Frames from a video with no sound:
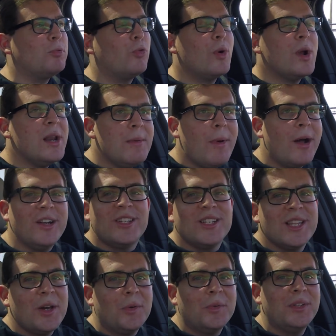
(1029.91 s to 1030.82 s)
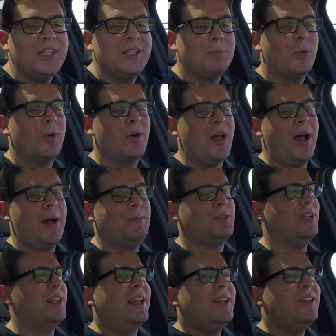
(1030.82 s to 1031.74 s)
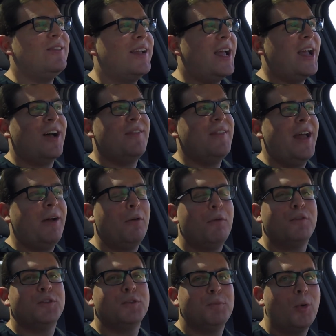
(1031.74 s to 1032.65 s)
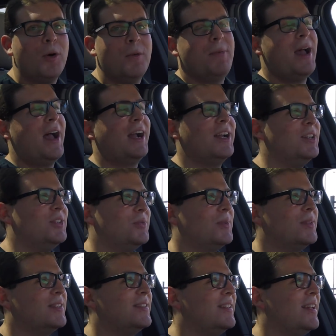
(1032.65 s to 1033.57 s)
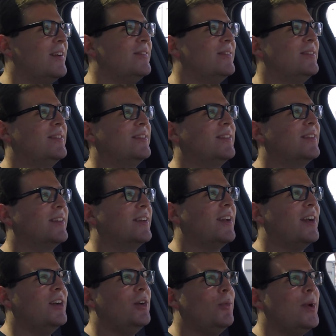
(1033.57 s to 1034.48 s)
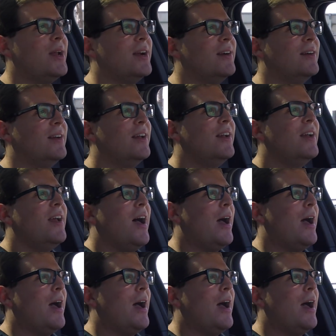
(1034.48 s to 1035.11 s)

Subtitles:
pretty much the only sport option that you get on that whole sport package, which sounds kind of weird.